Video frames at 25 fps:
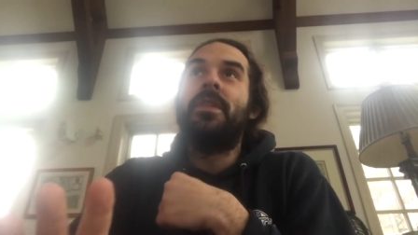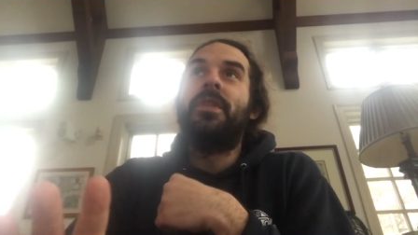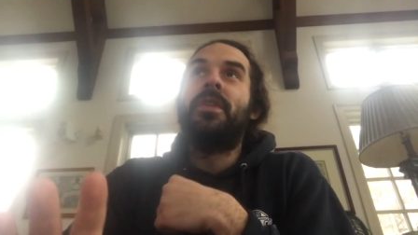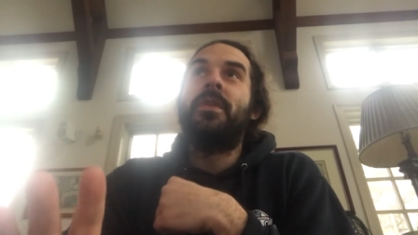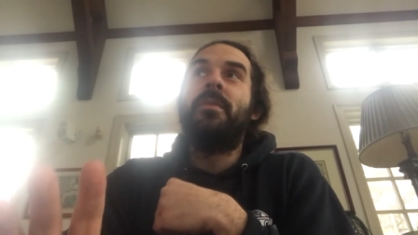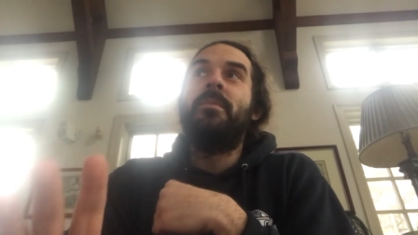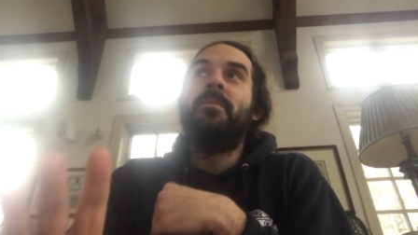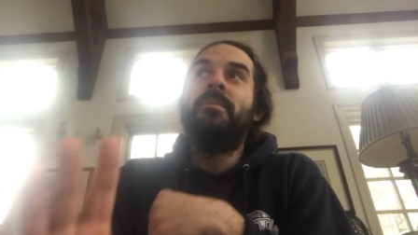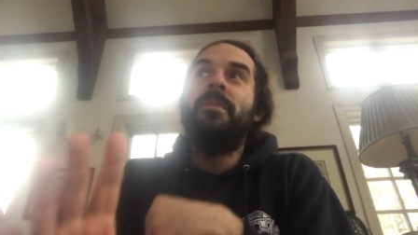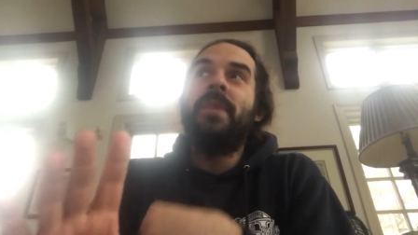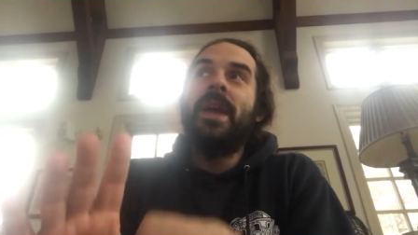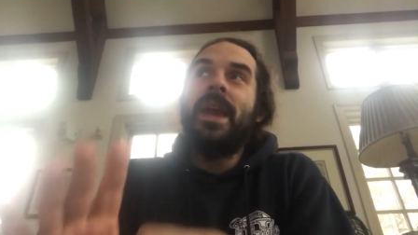
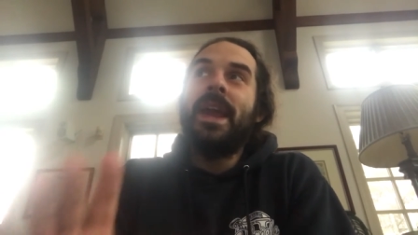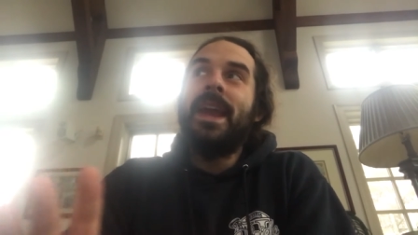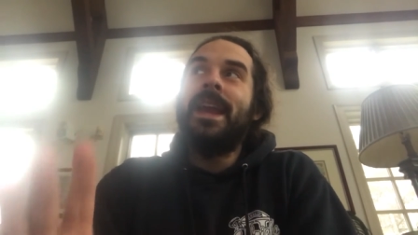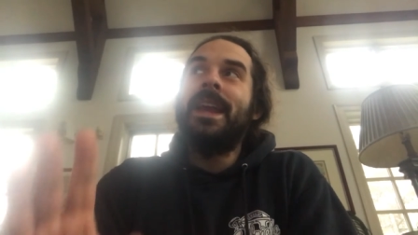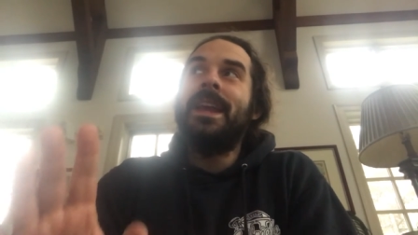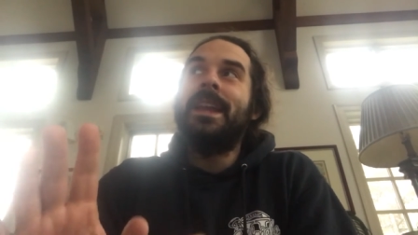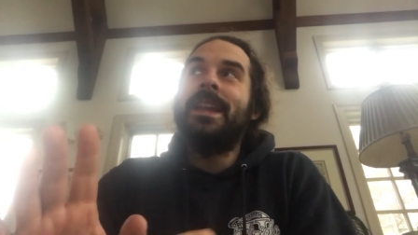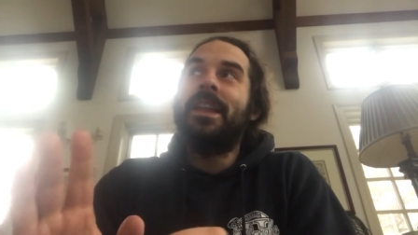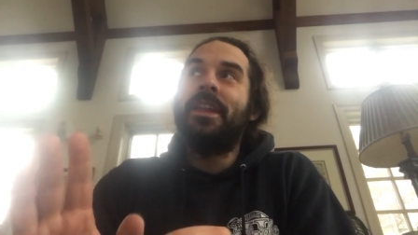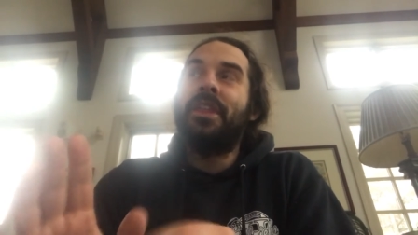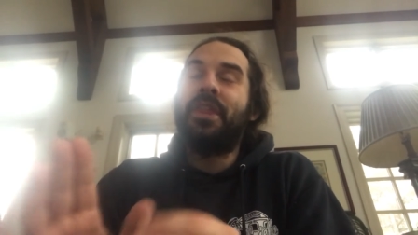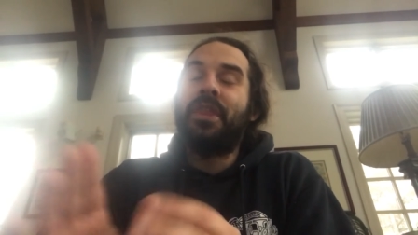the
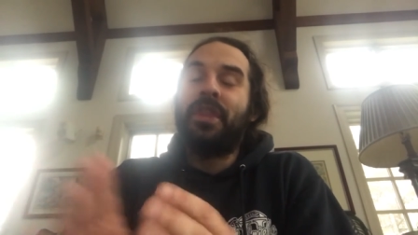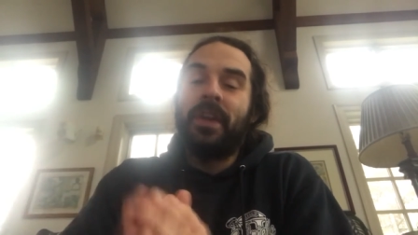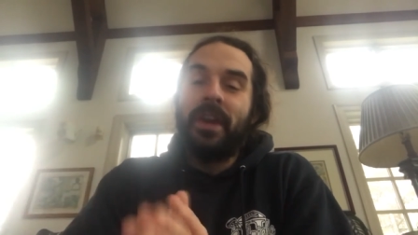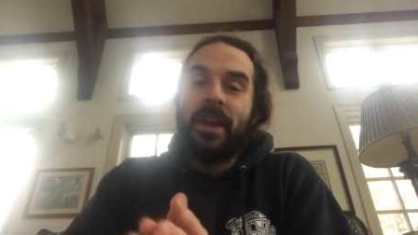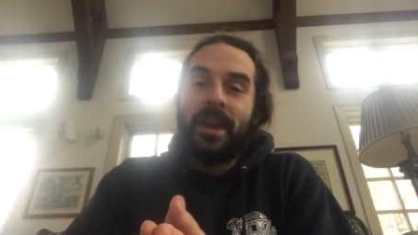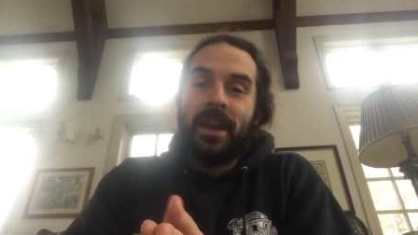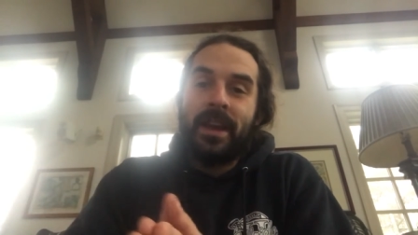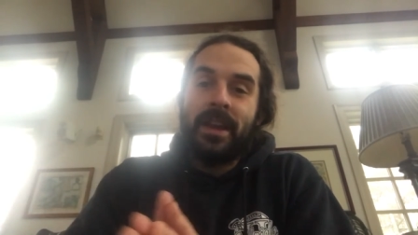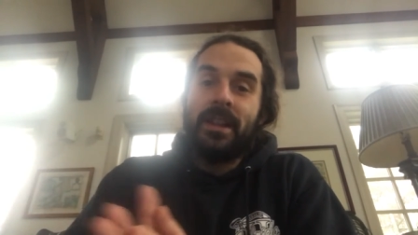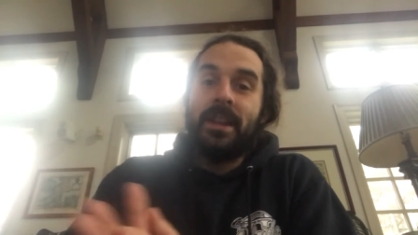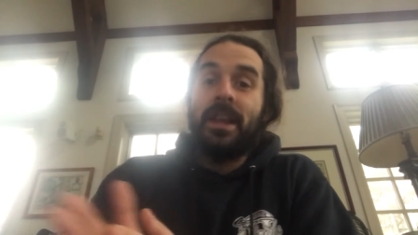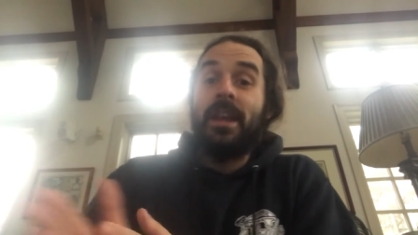main
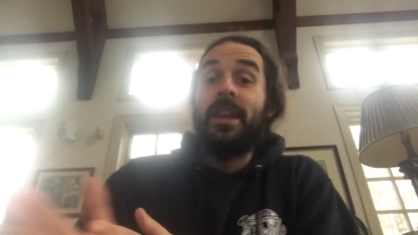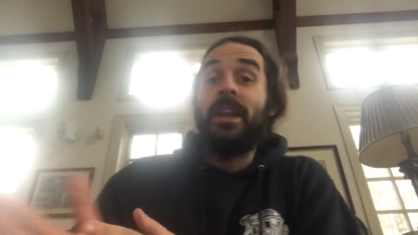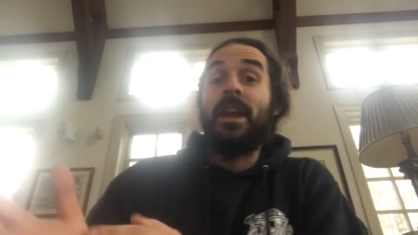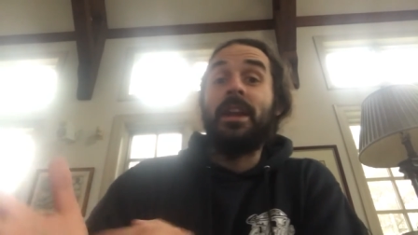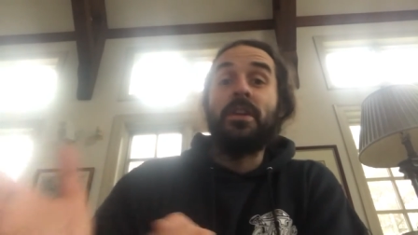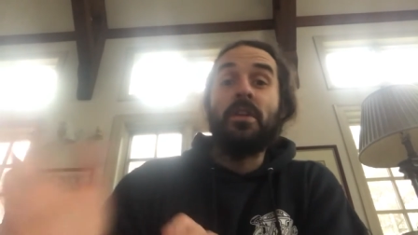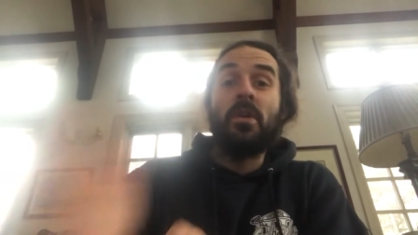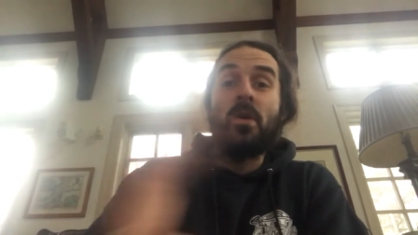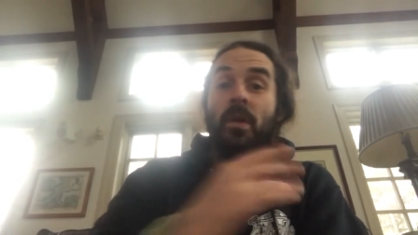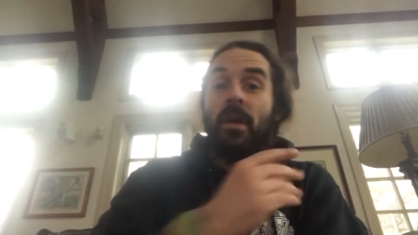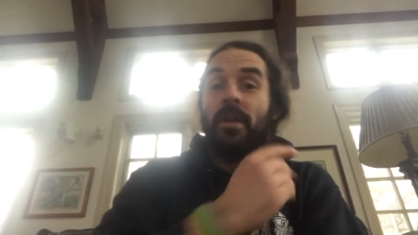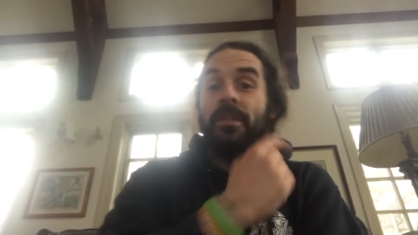thing and i
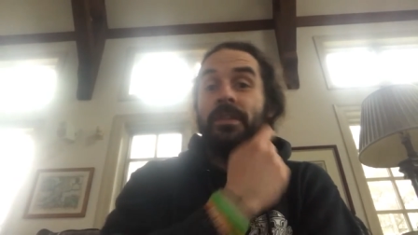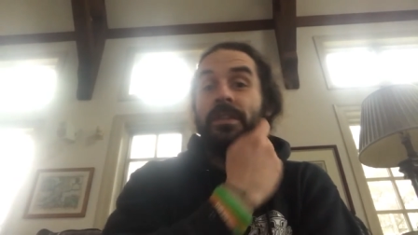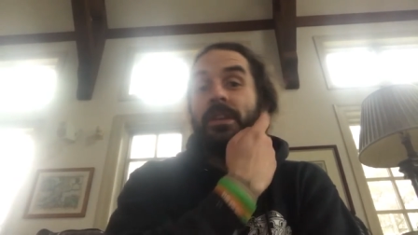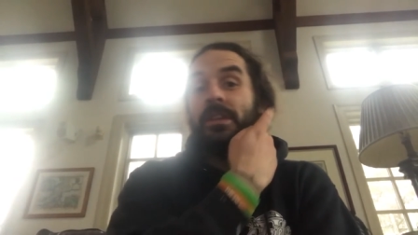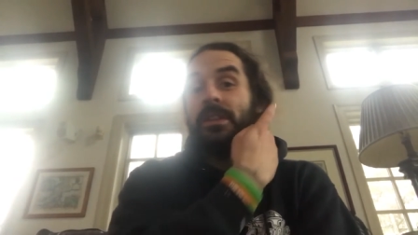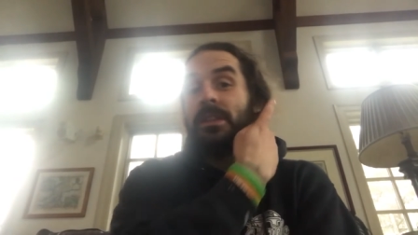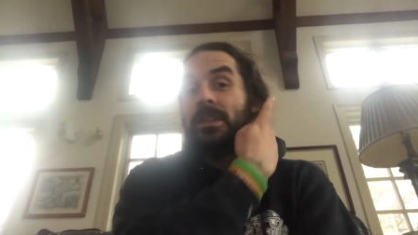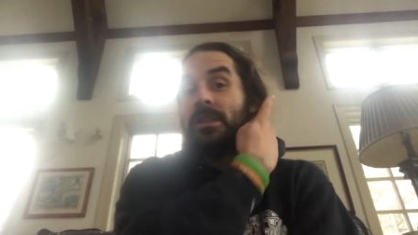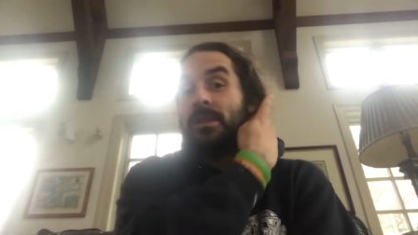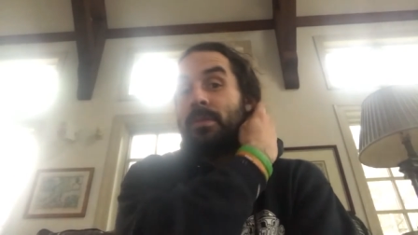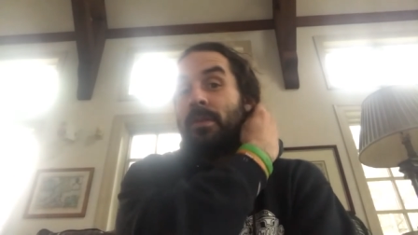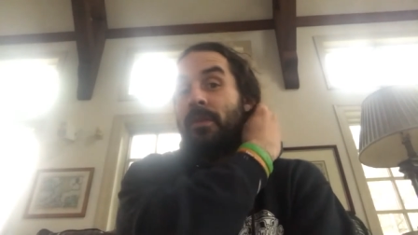know i've
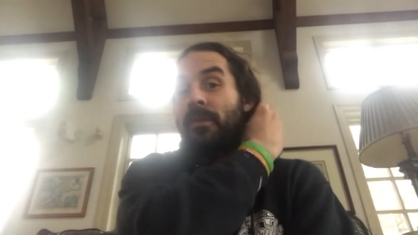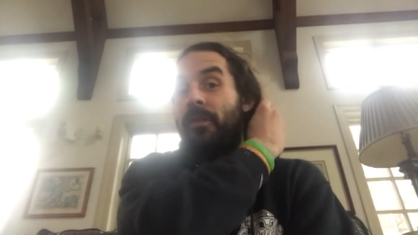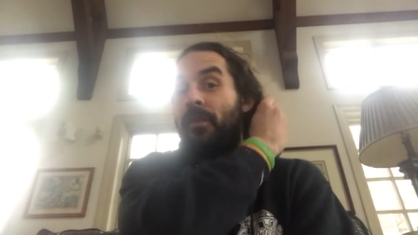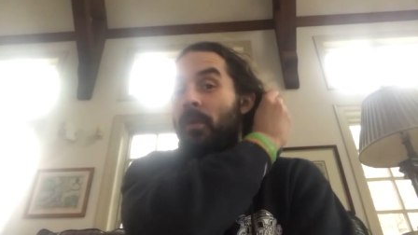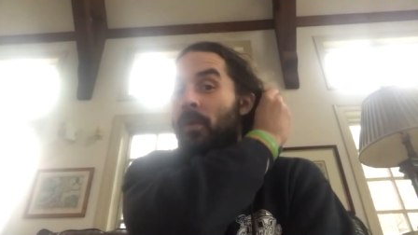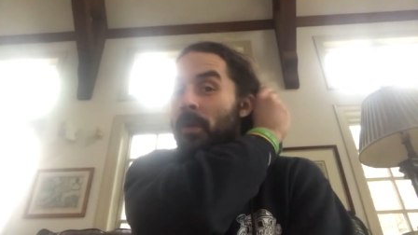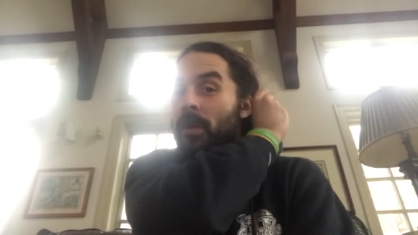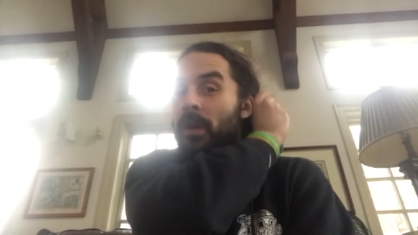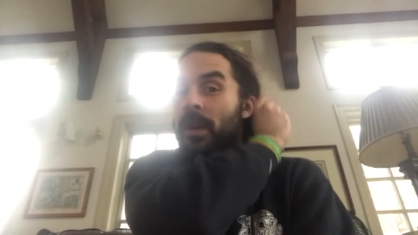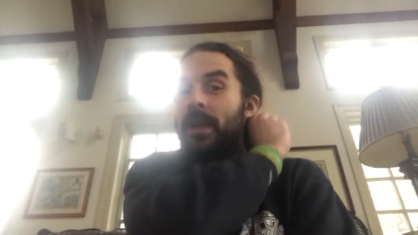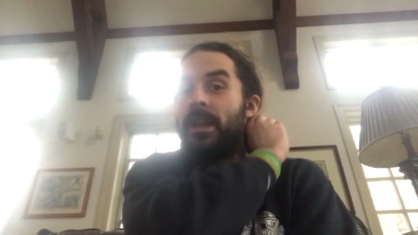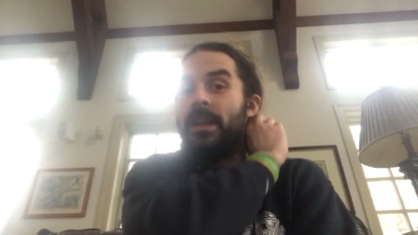said this
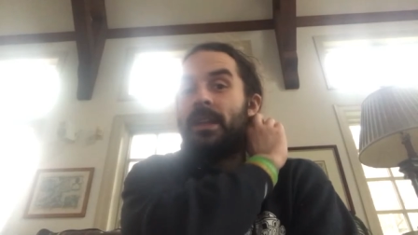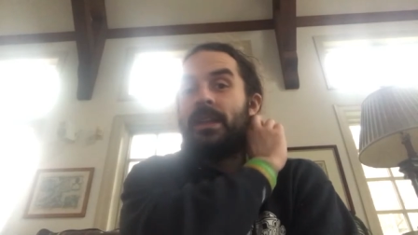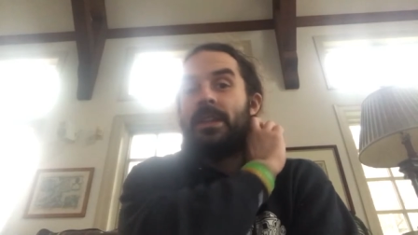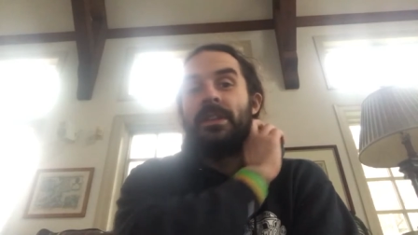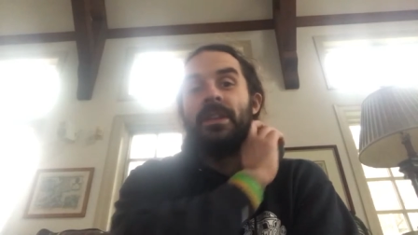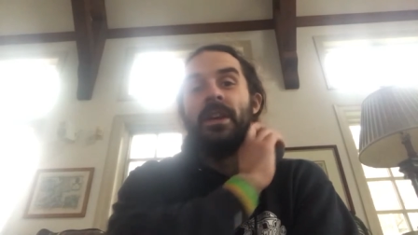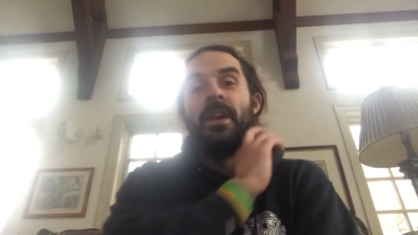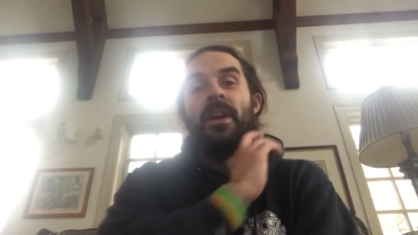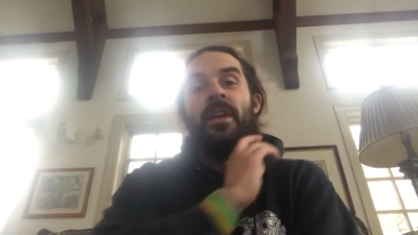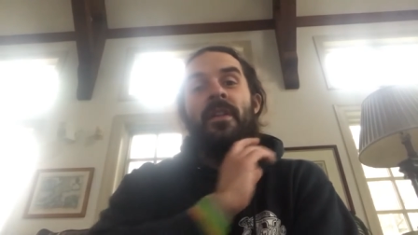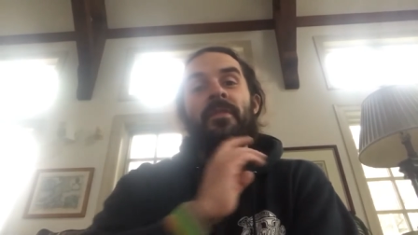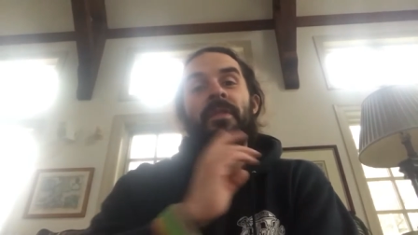before
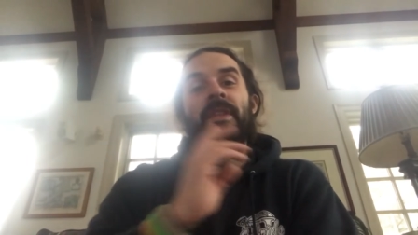is